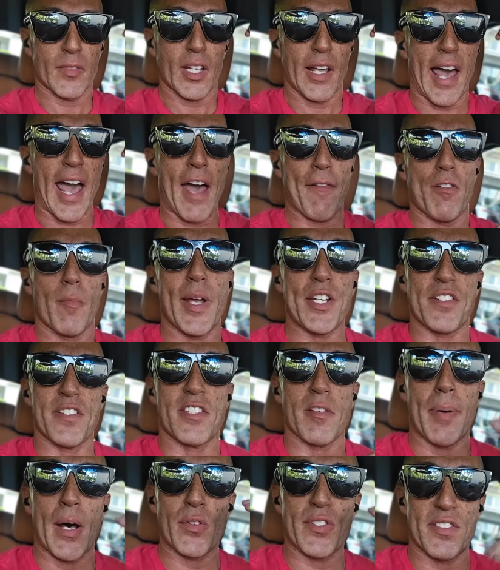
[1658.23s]
affirmations
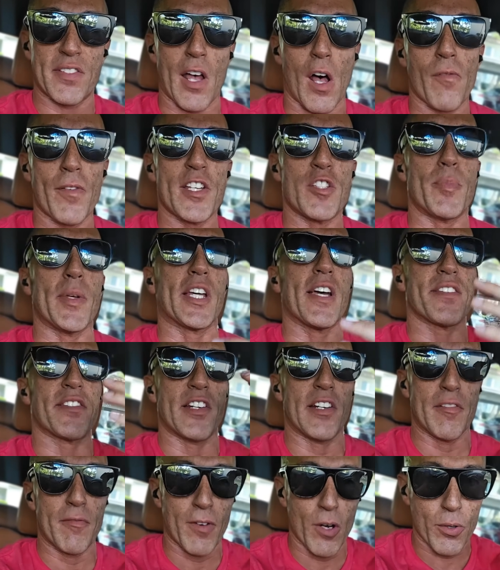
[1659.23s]
about self is because it
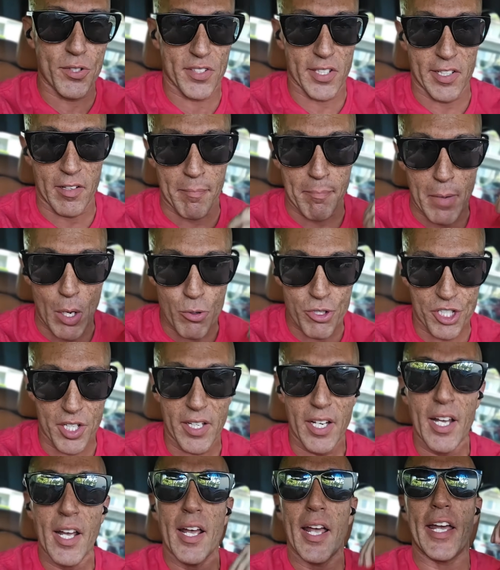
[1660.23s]
invokes an
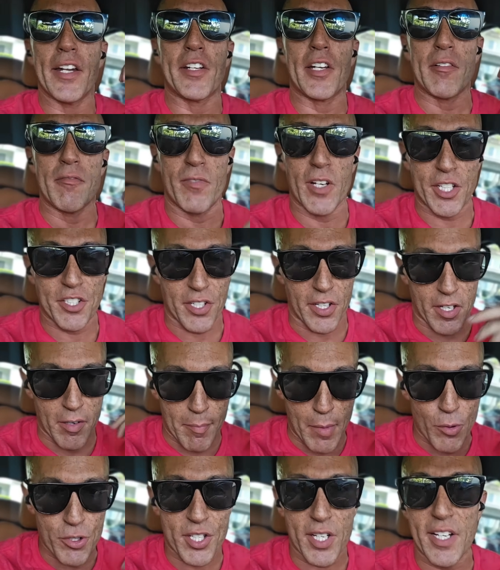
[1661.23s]
emotion and conviction. And
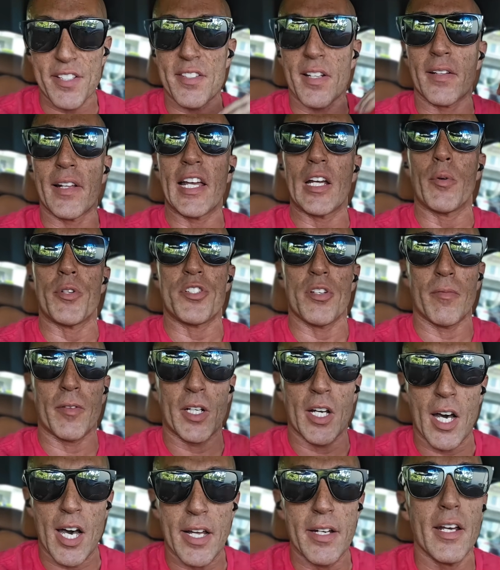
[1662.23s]
emotion is the language of
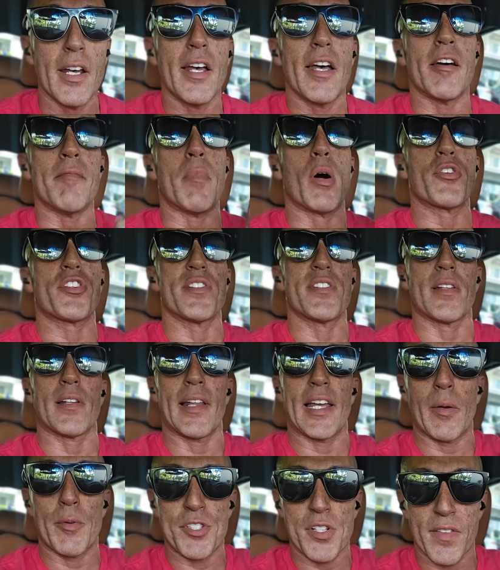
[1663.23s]
God. Emotion is the
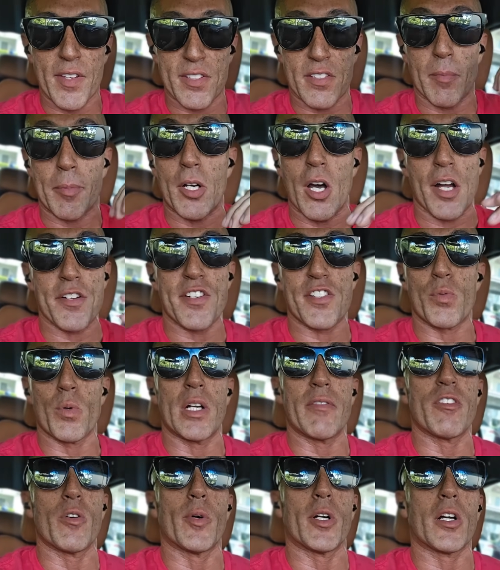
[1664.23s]
language of the subconscious,
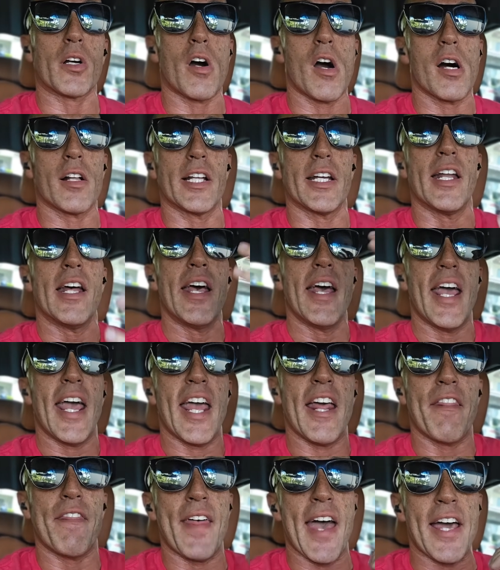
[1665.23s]
whatever you want to call it.
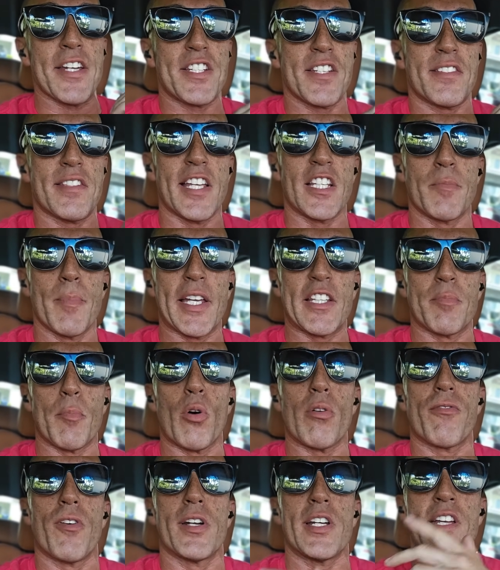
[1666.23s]
And that just things makes
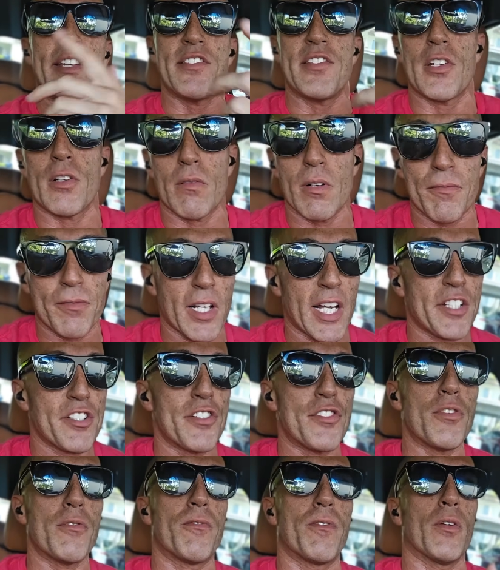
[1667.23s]
more fun, easier
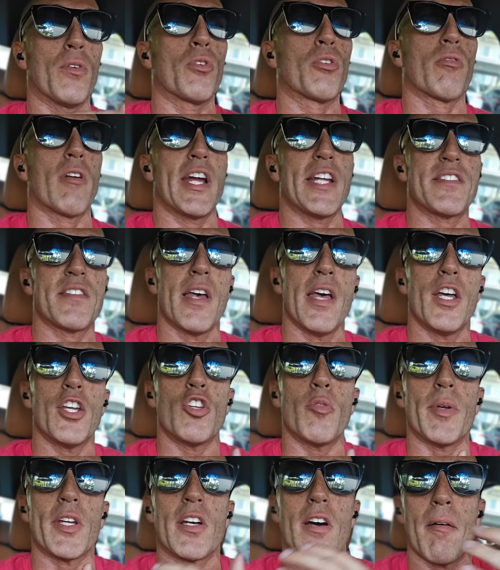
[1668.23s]
reflections. You feel great.
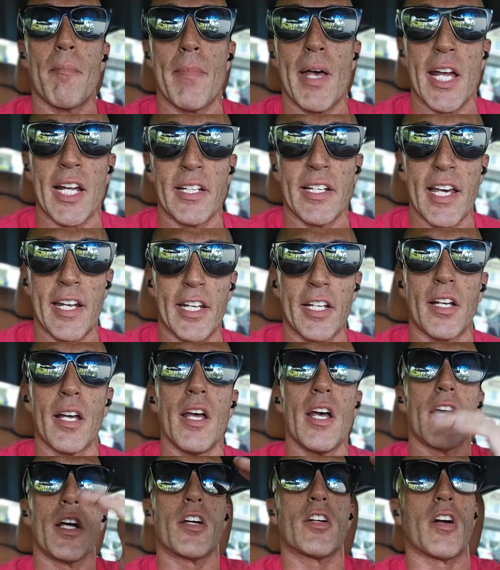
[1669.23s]
You become magnetic.
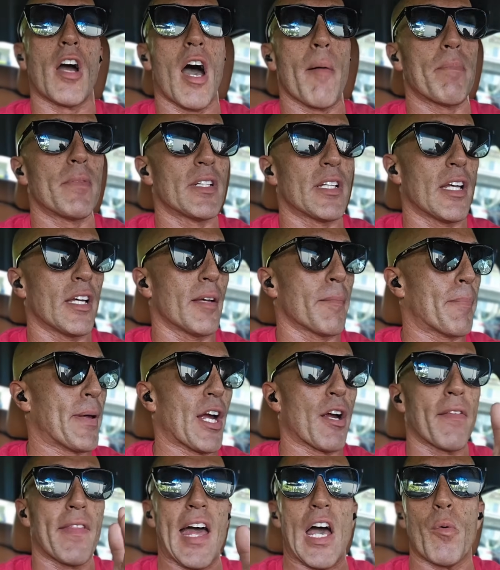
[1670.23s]

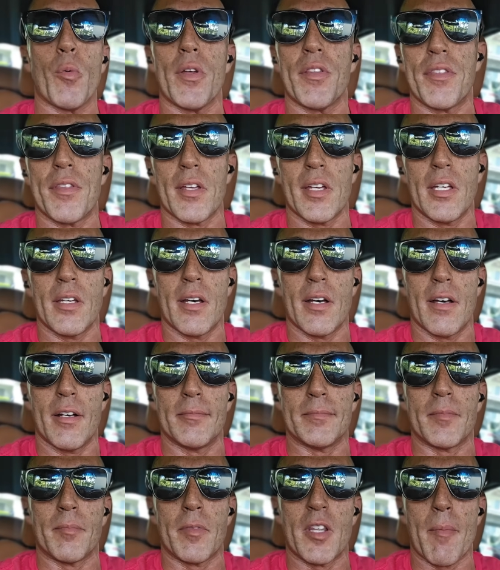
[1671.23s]
Pair that with
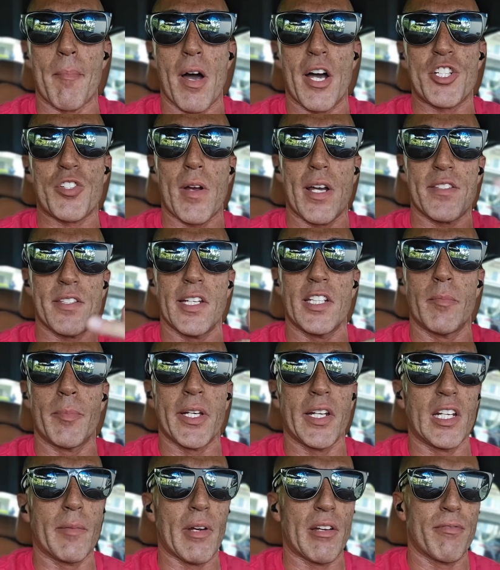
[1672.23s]
the mantra I say in the
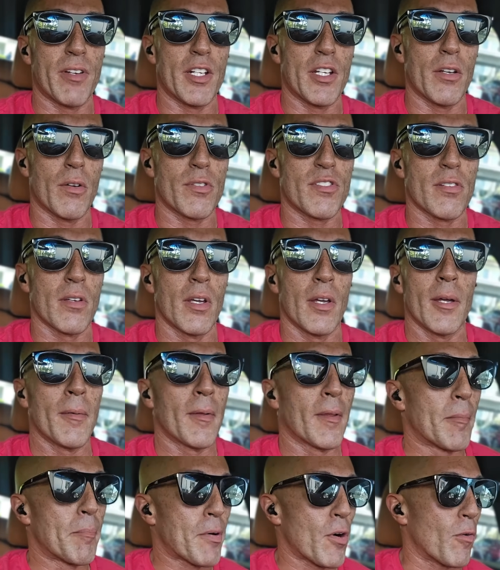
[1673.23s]
beginning of my videos.
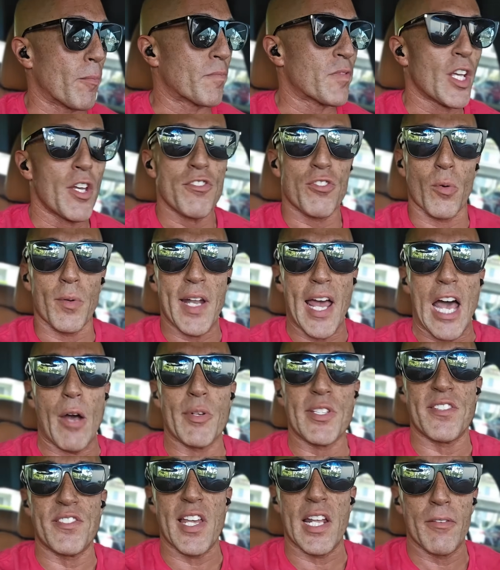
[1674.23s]
Boom. So now,
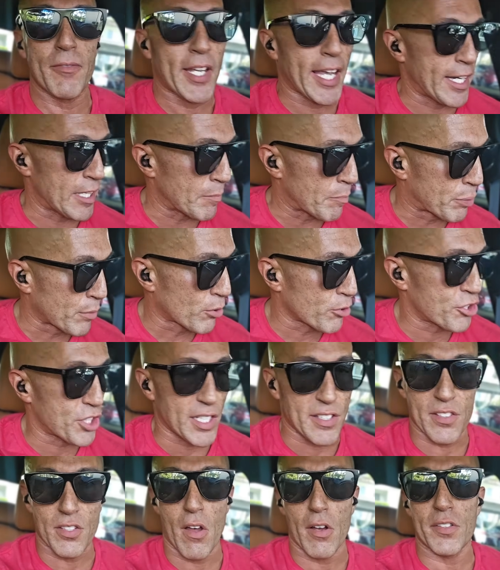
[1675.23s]
instead of getting
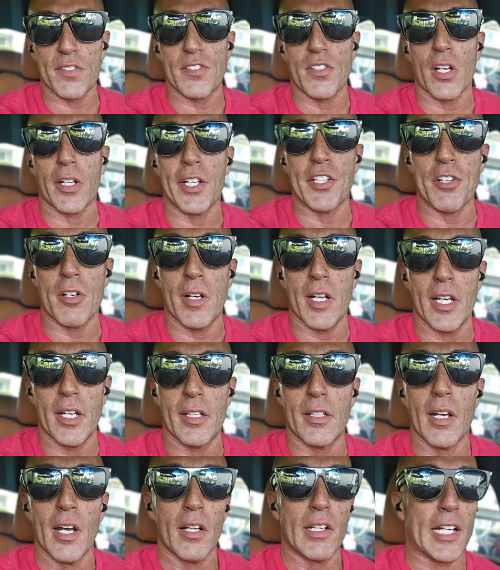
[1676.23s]
bullshit songs stuck in your
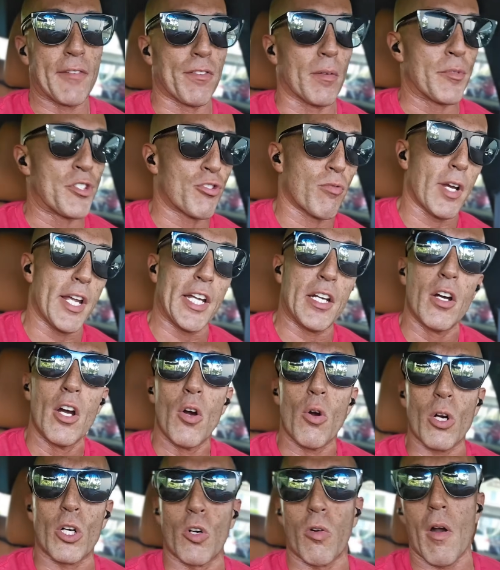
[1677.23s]
head, like from Drake,
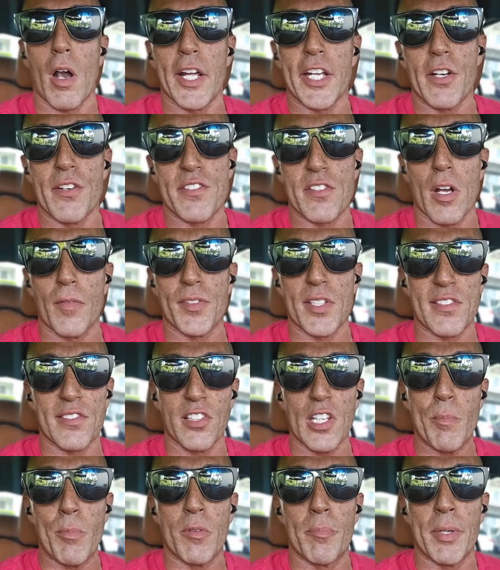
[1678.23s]
or crying yourself to
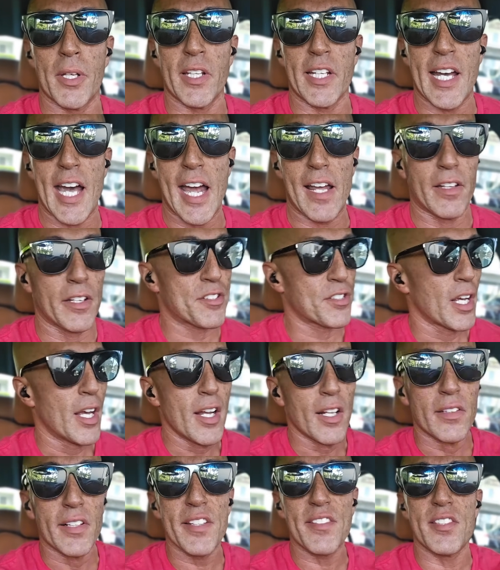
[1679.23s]
sleep with Billie Eilish,
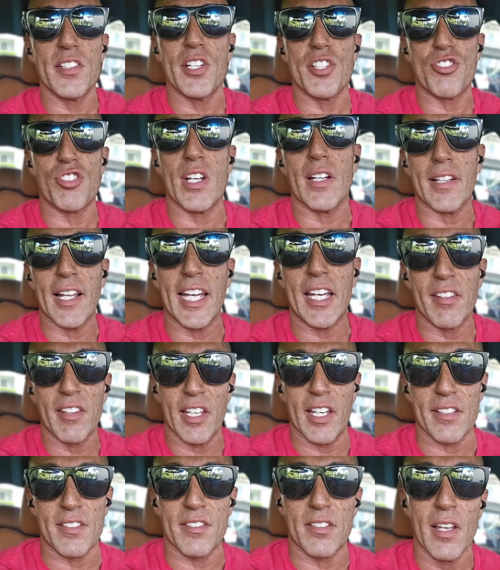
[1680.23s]
listen to shit like
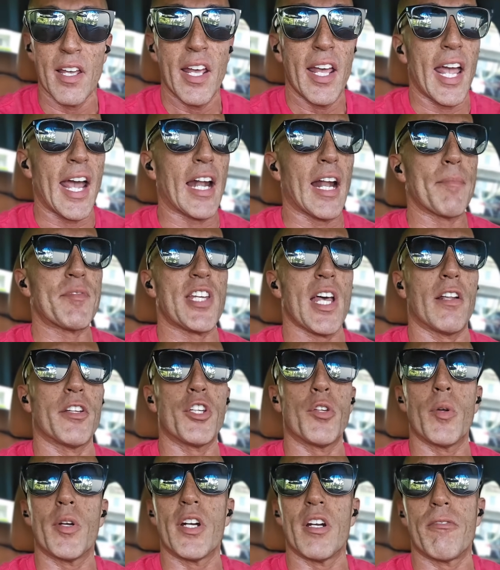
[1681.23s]
this. And I'm telling you,
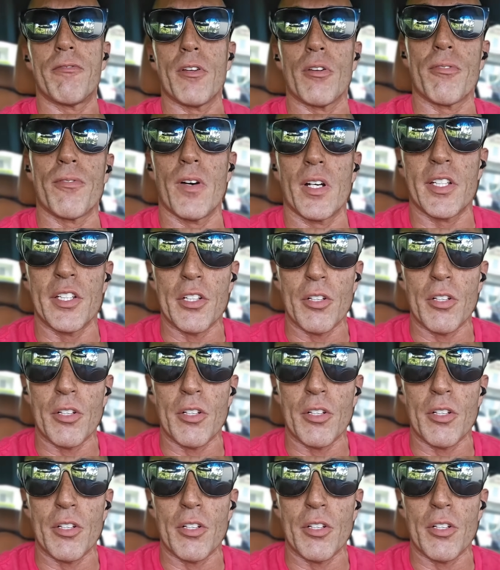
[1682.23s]
you're going to feel fucking